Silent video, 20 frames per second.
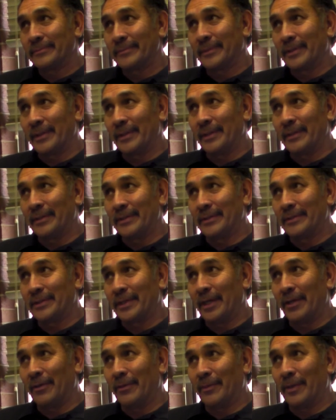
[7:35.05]
the
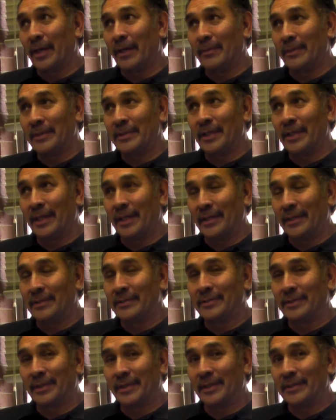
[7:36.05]
child would probably be taken
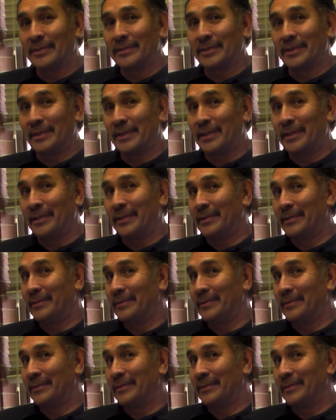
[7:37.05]
into custody,